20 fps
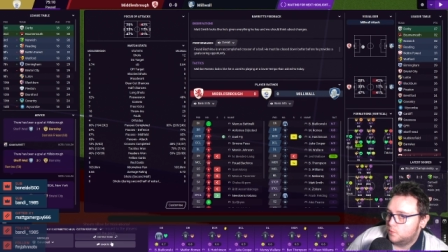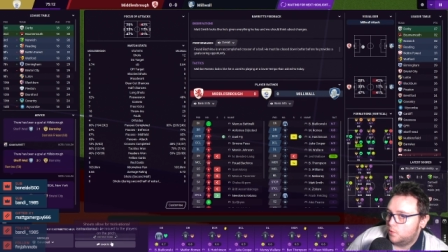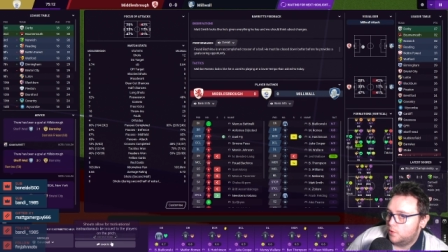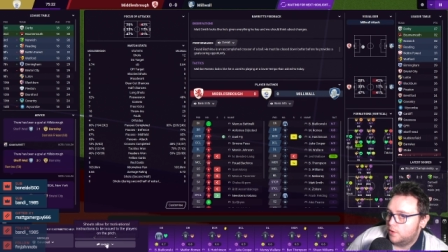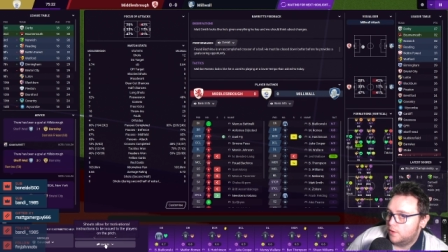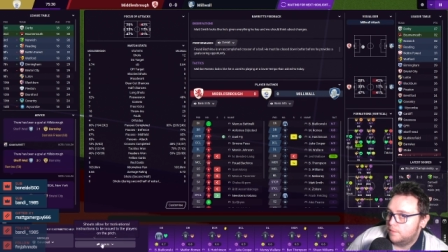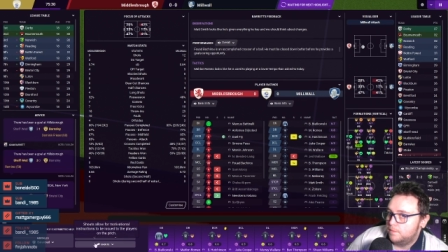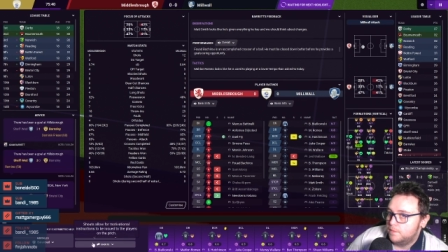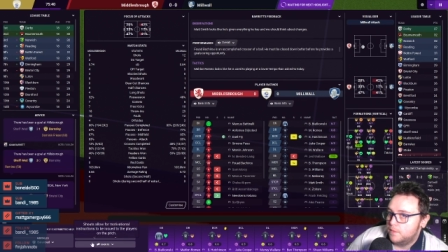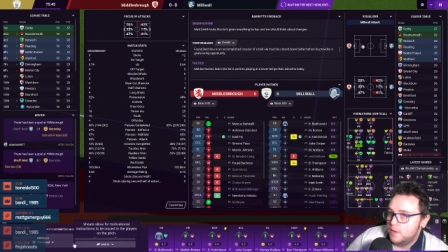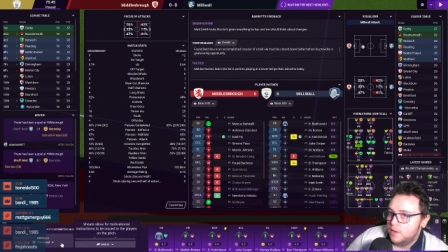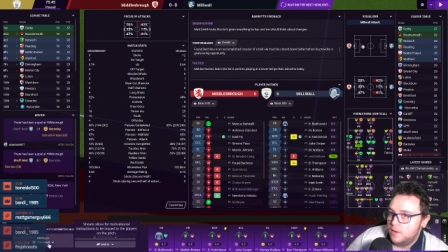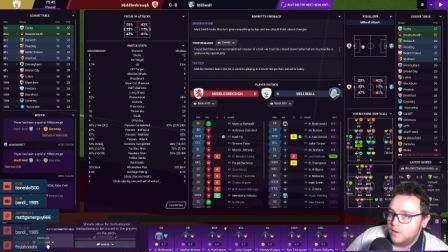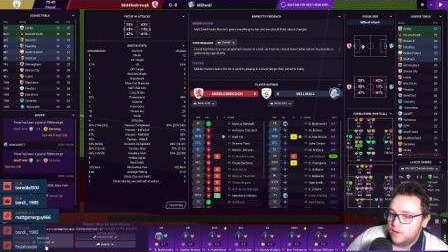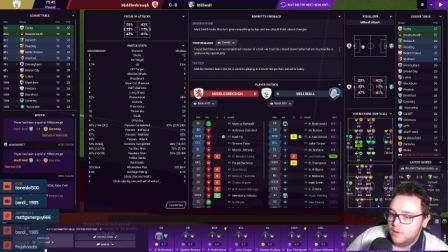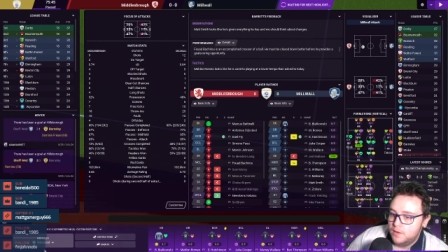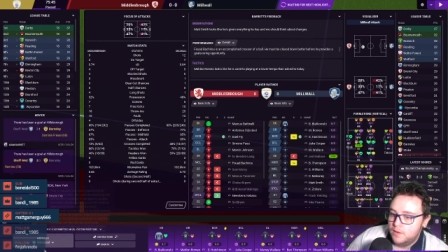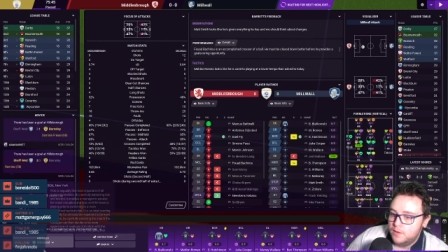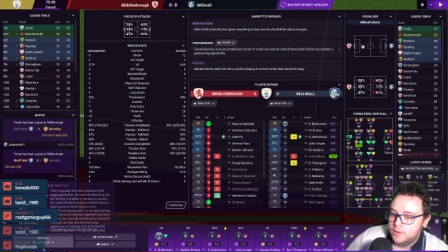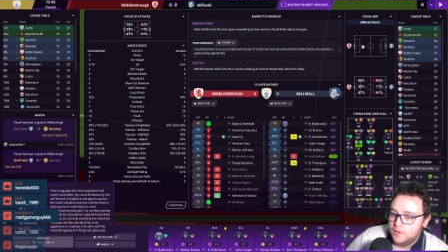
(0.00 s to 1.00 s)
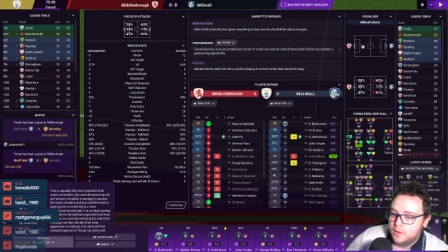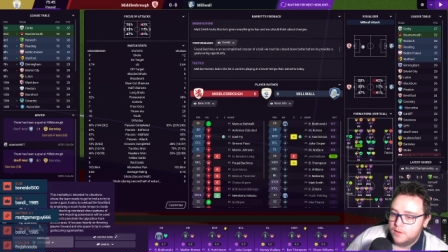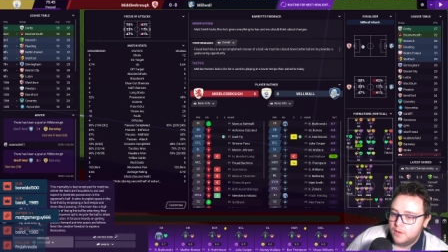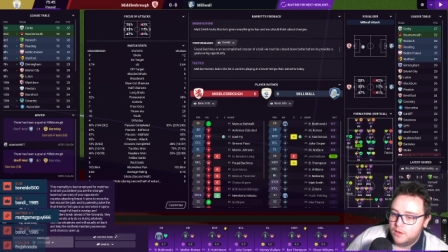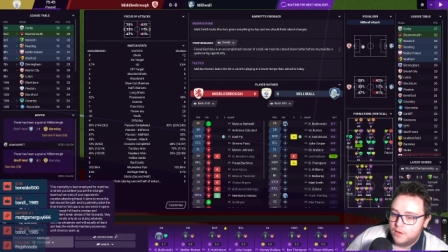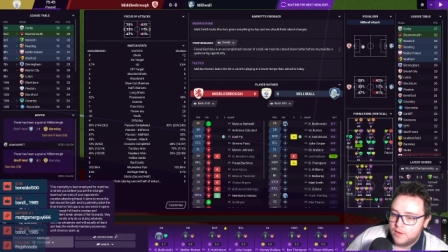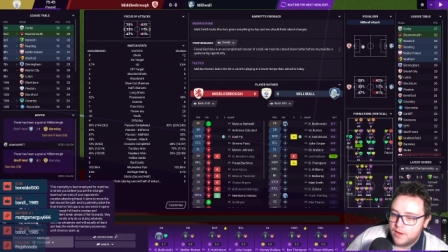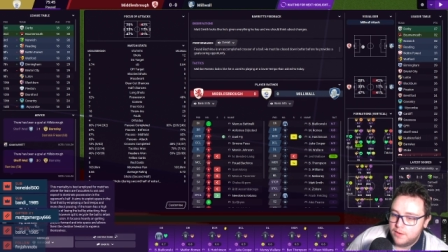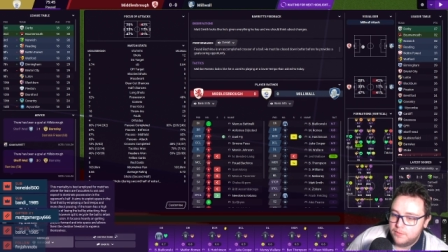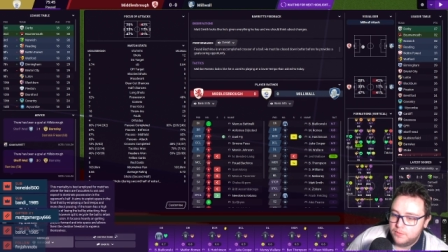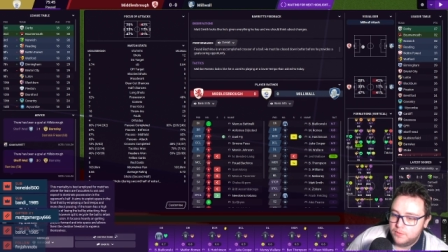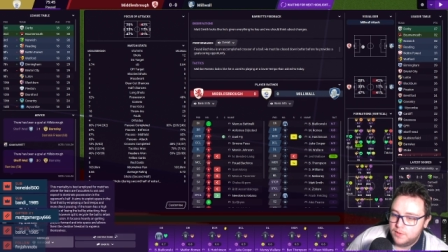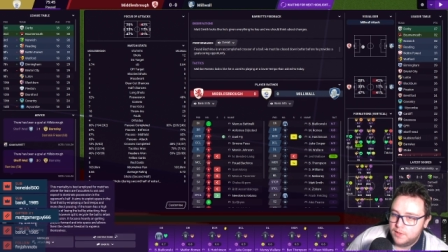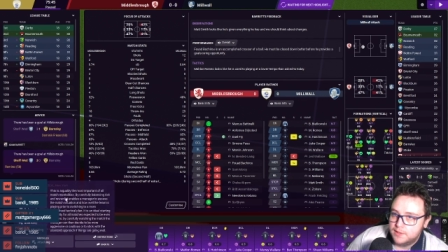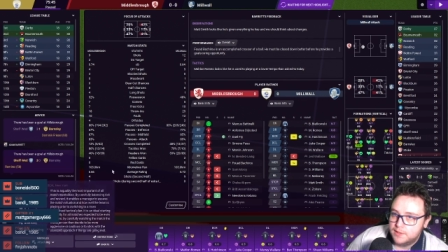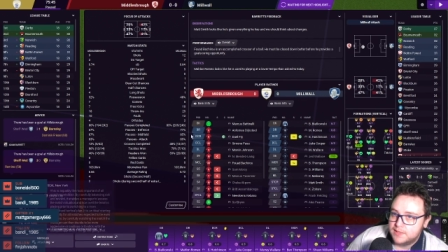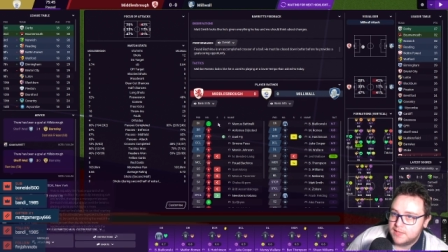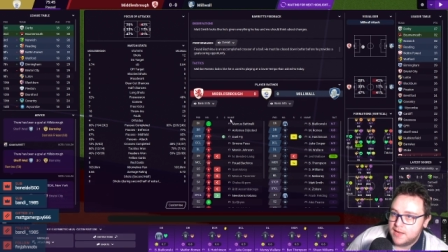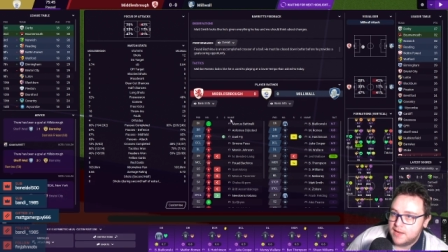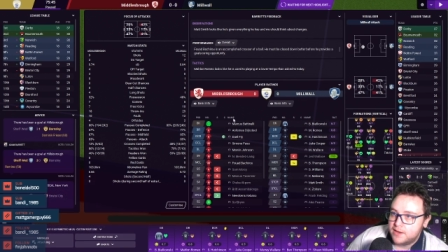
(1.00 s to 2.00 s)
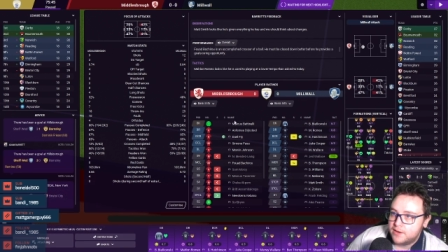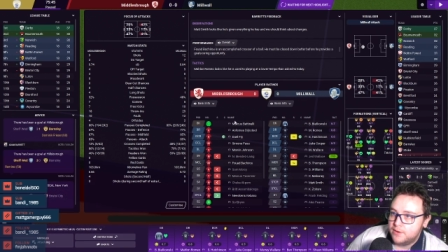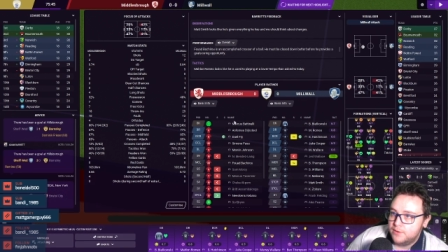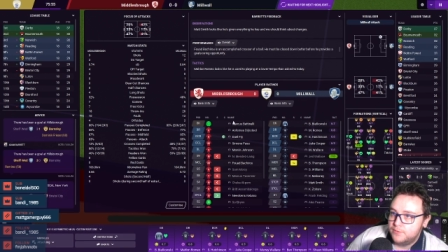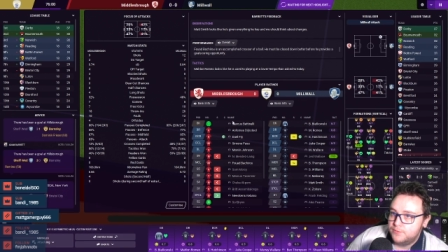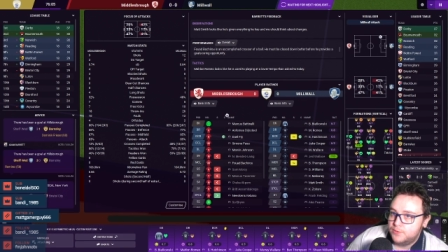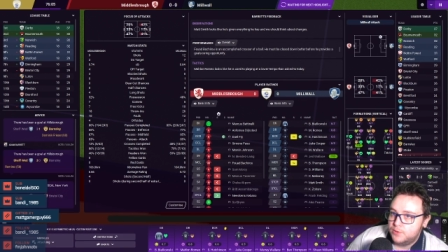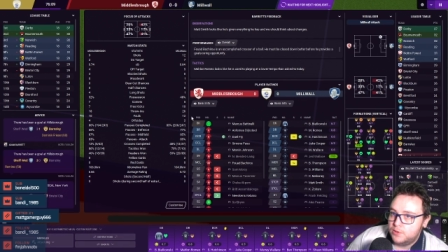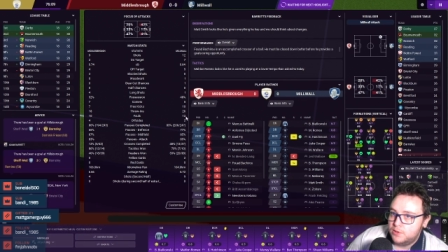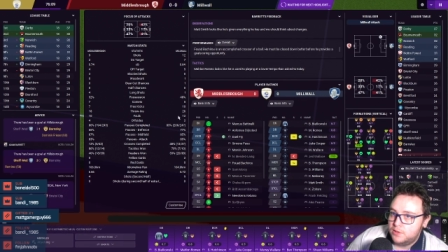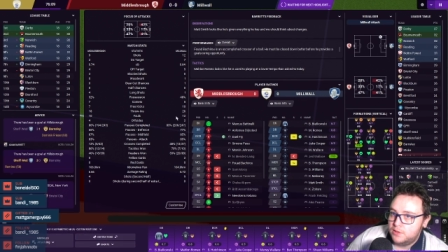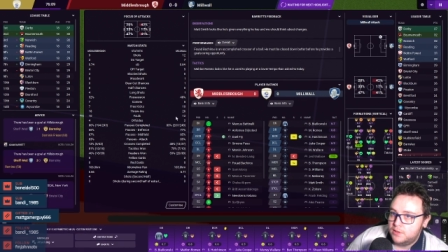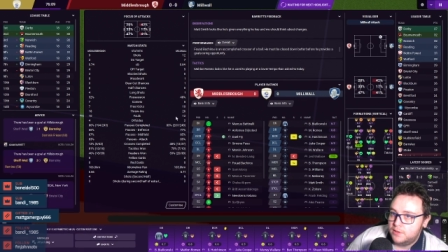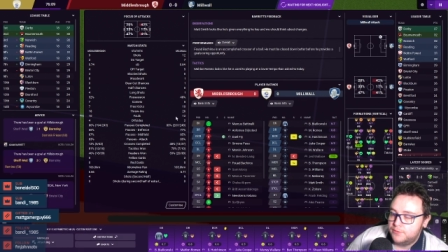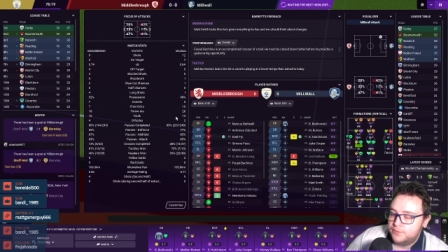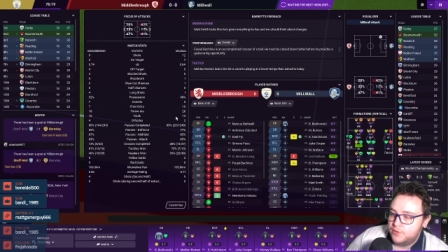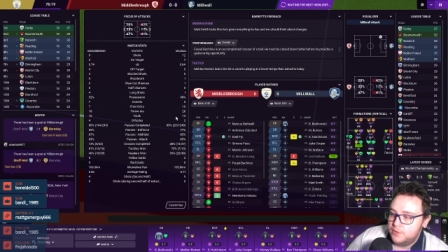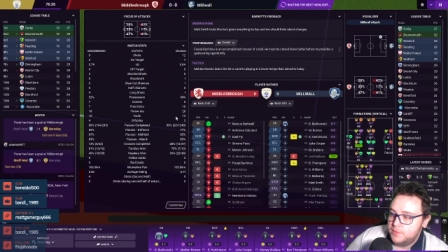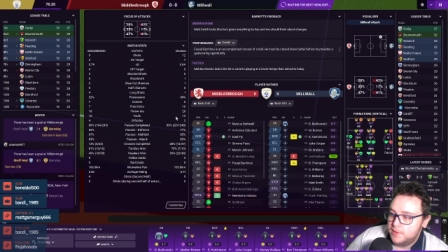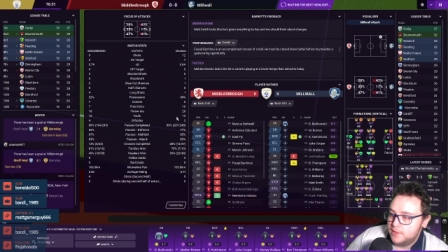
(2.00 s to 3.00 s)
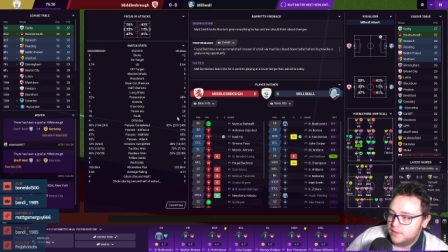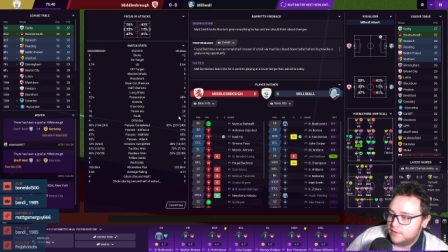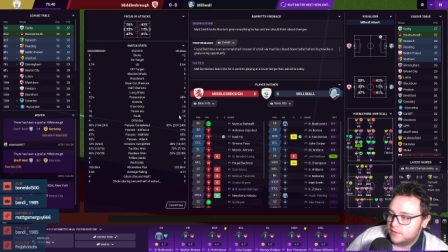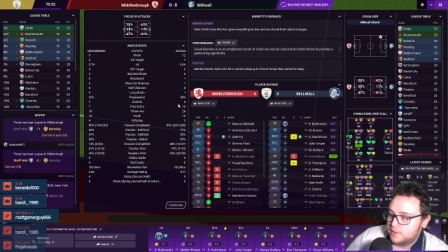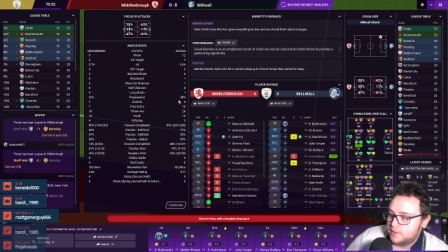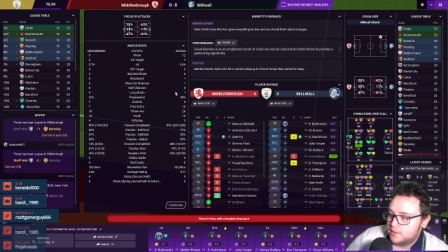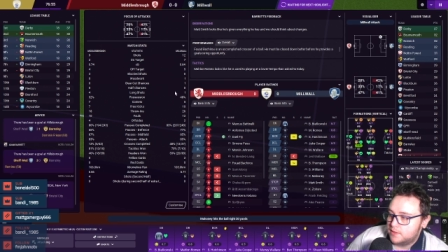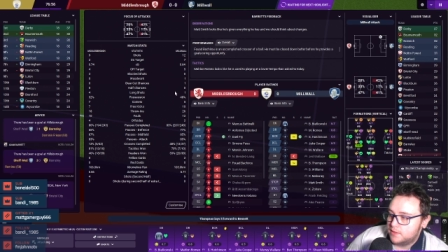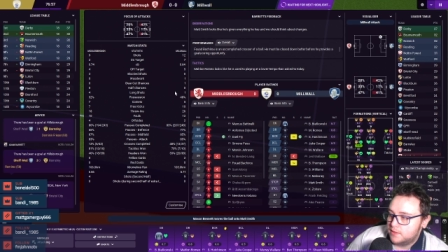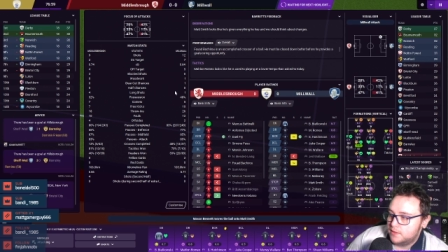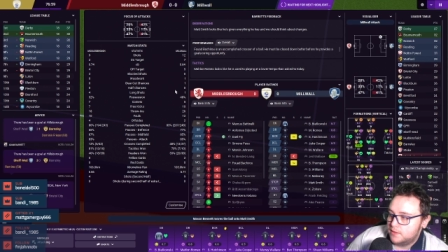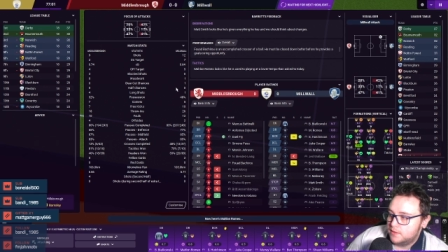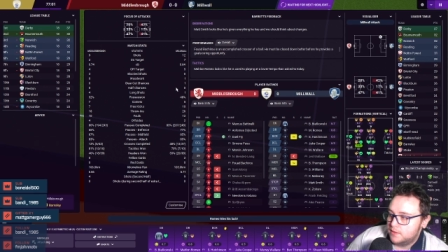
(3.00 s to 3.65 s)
Okay. All right. Attack for a few minutes.